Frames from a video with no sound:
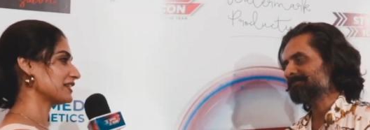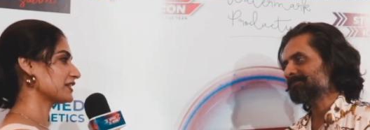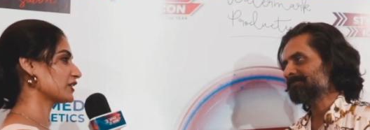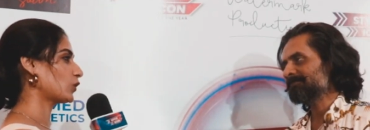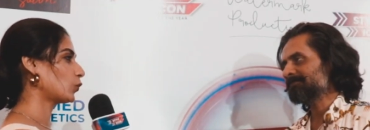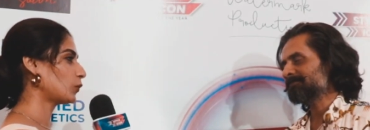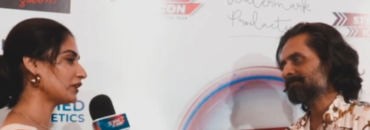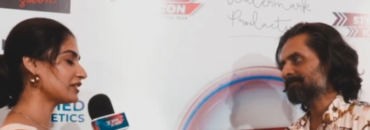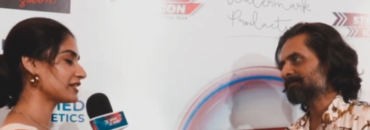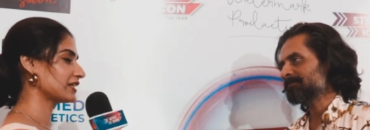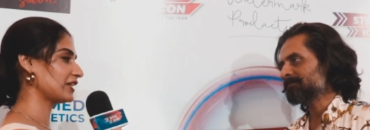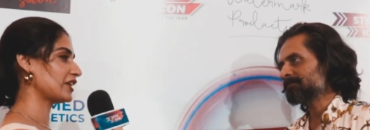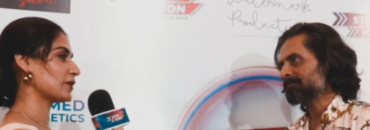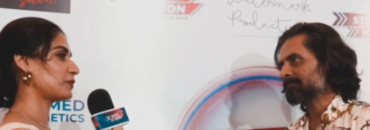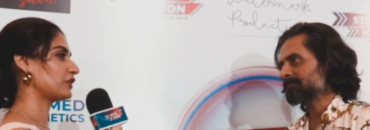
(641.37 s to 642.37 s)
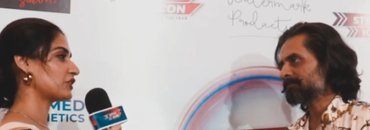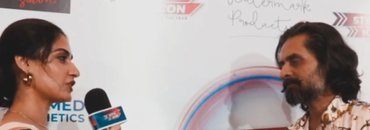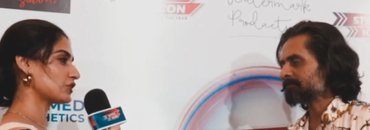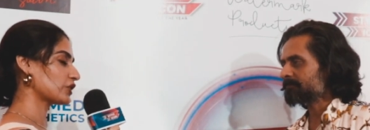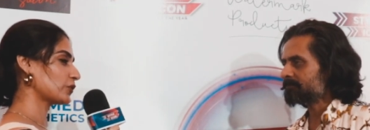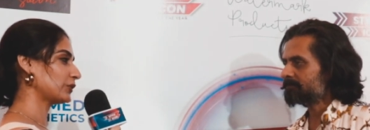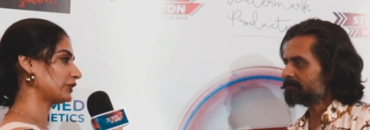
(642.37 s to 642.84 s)
Speaker 1: and so, which
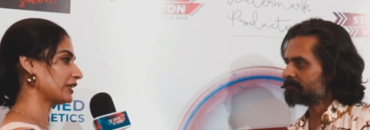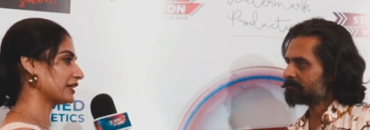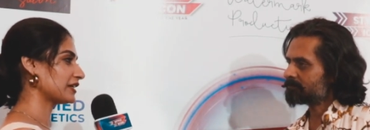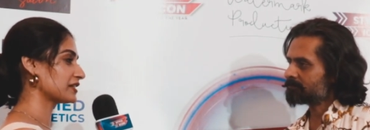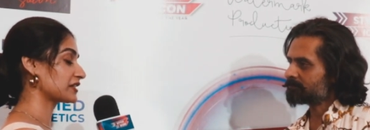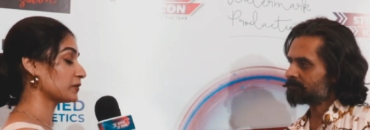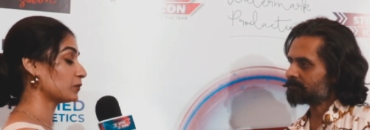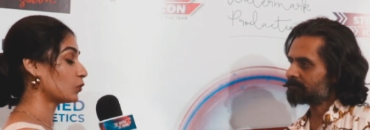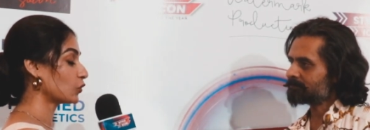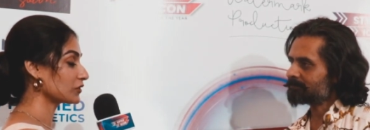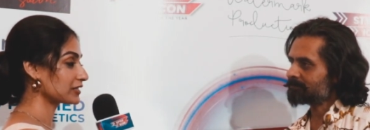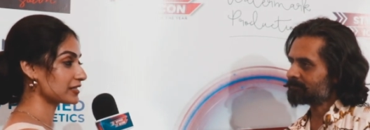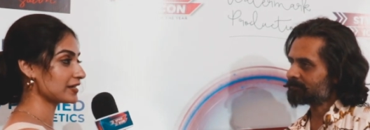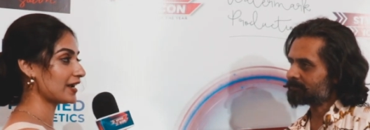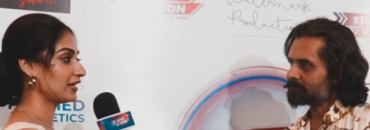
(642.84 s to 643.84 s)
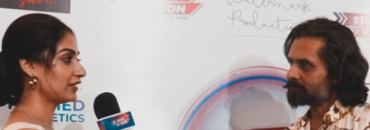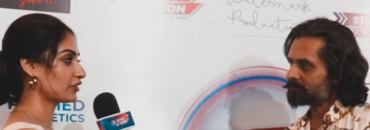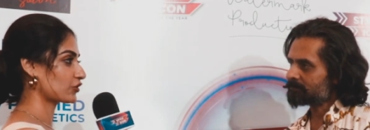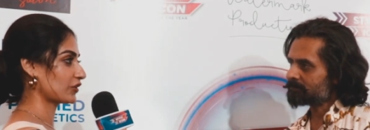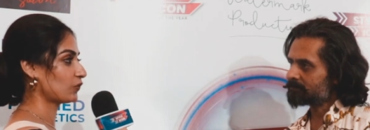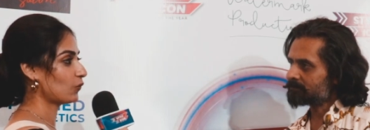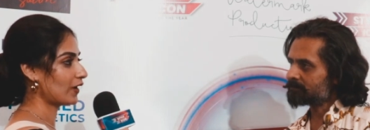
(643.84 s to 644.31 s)
celebrity do you think is the most
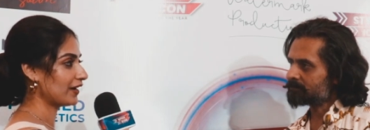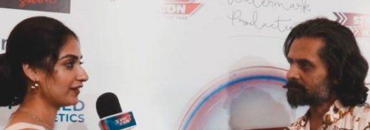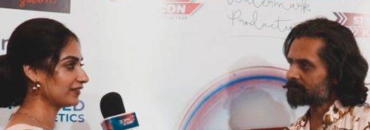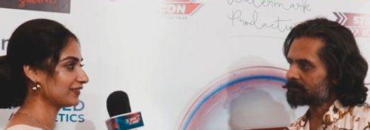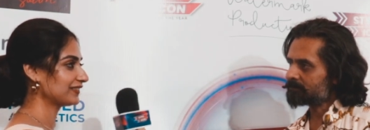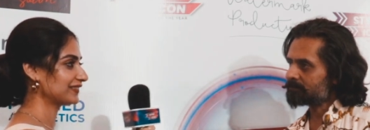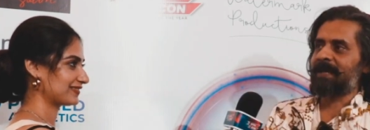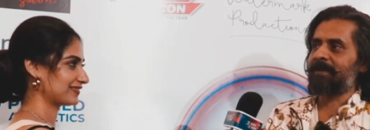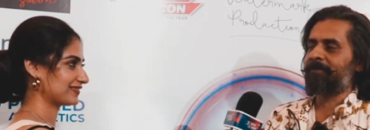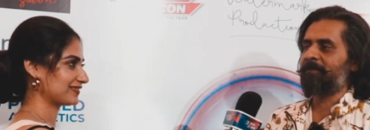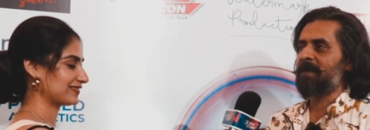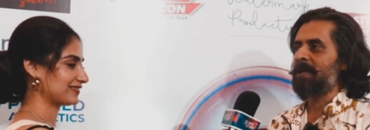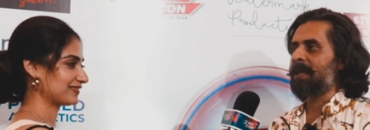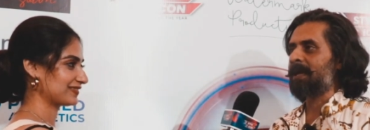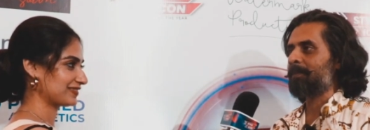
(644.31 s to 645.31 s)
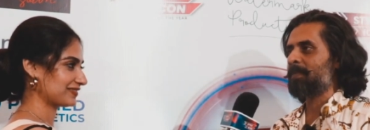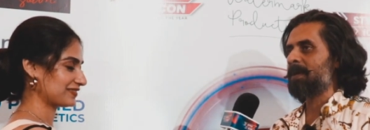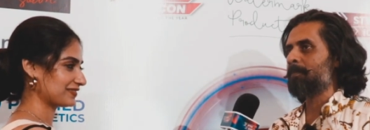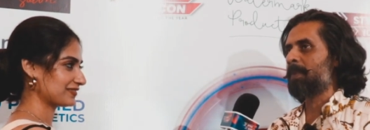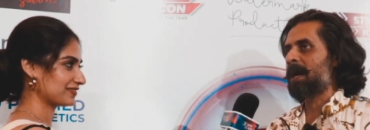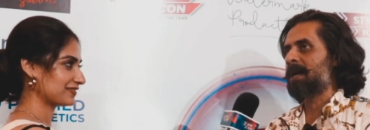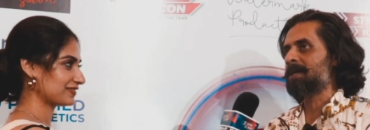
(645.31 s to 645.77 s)
stylish and why?
Speaker 2: I feel like
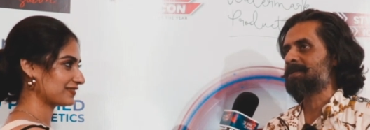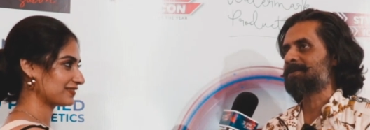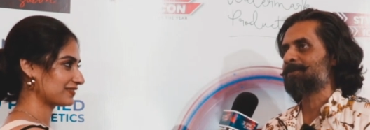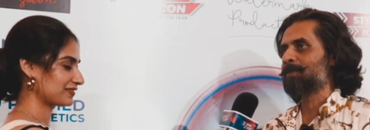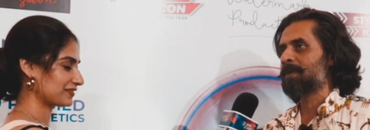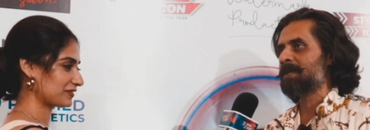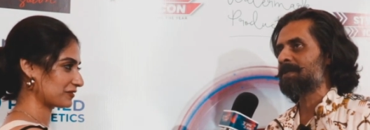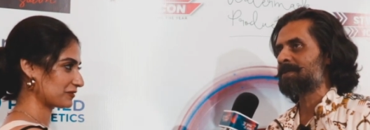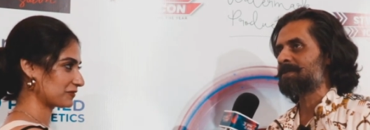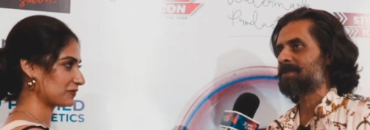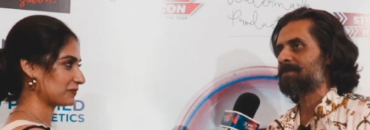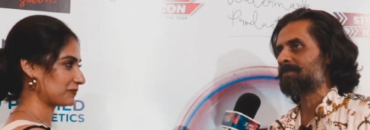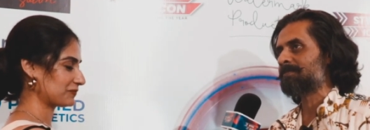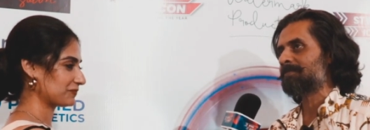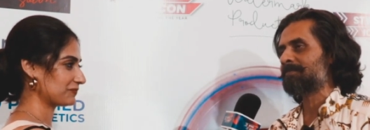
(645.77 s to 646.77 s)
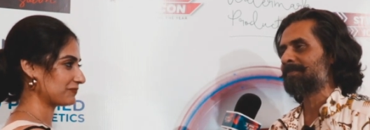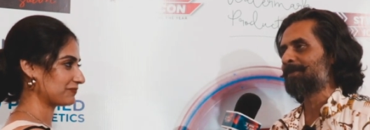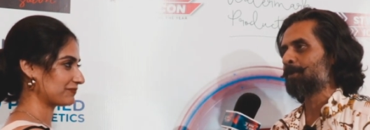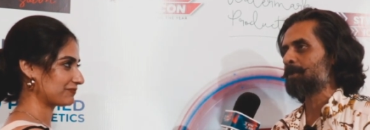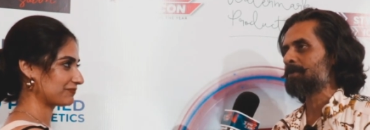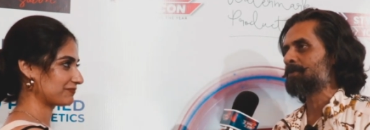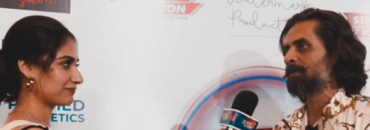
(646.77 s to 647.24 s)
being biased towards
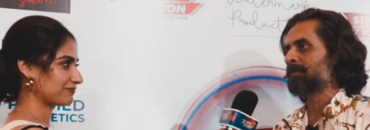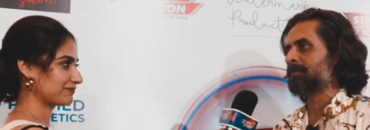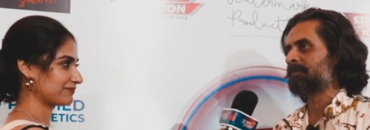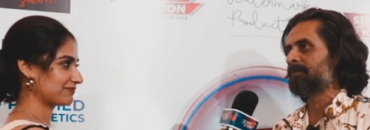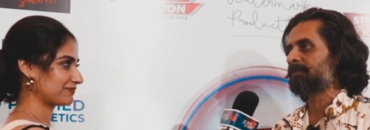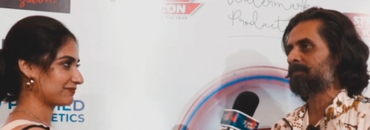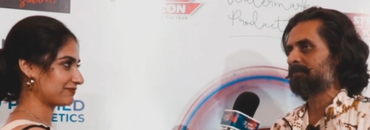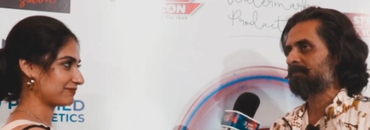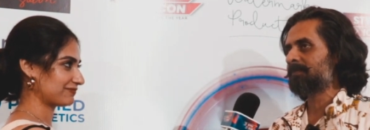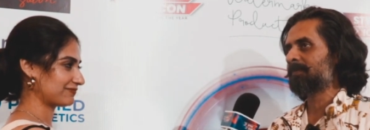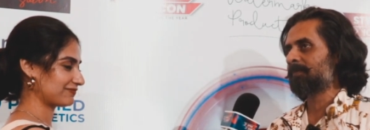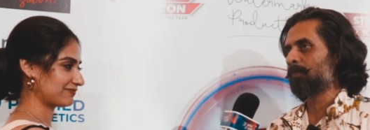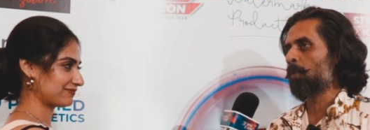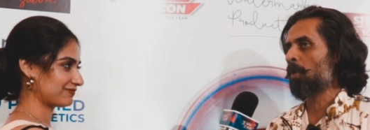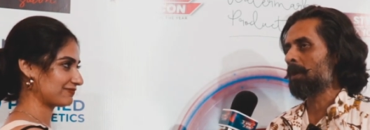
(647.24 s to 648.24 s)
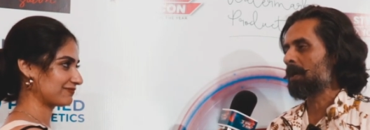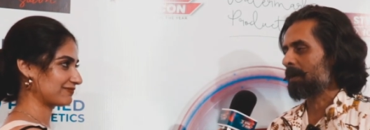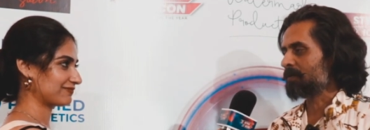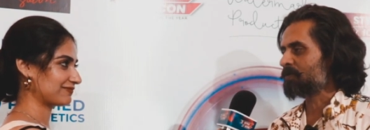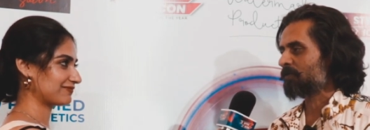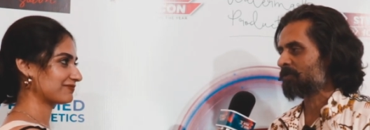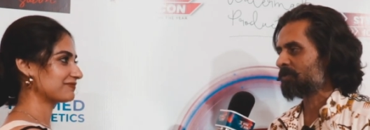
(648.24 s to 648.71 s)
those who've worn
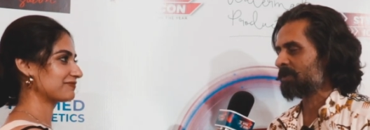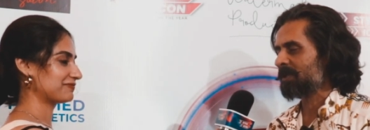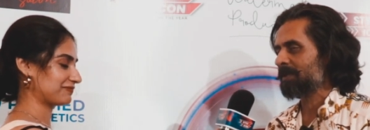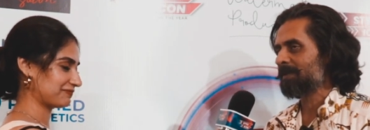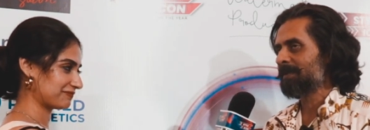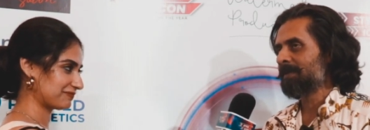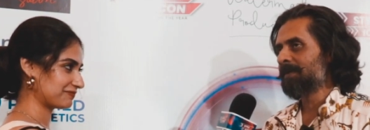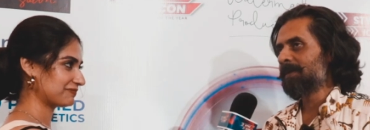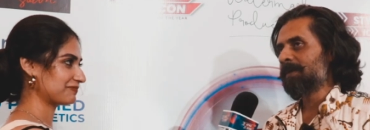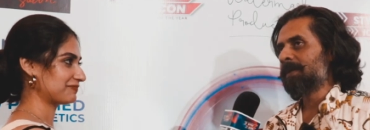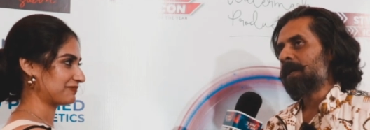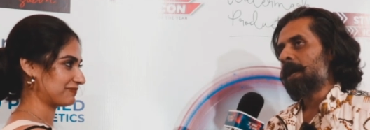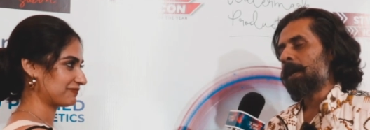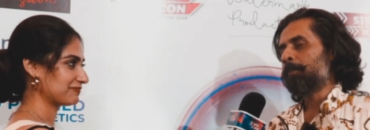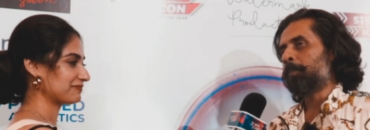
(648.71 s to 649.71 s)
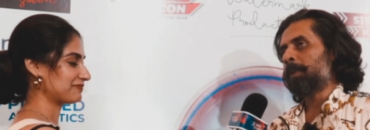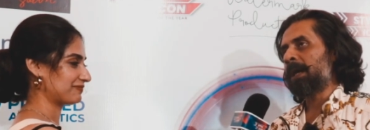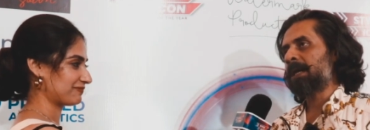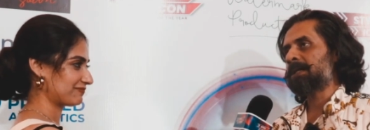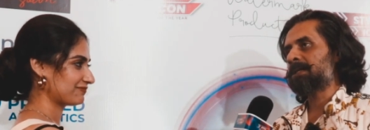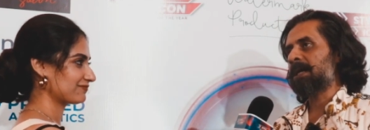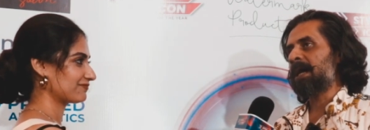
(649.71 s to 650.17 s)
House of Three,
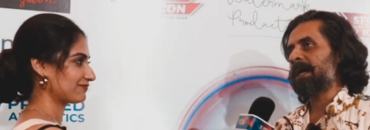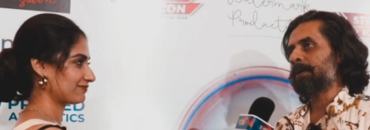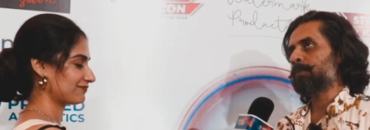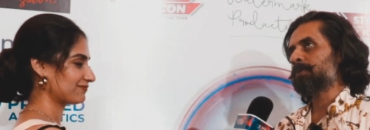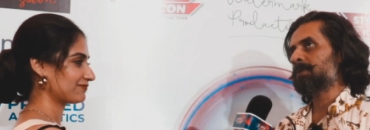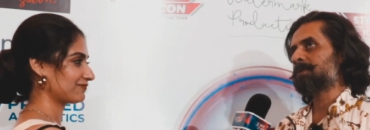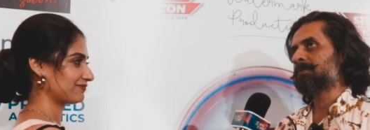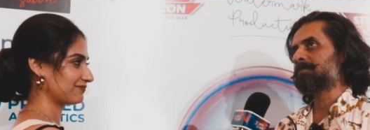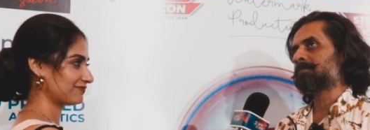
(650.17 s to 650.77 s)
but I would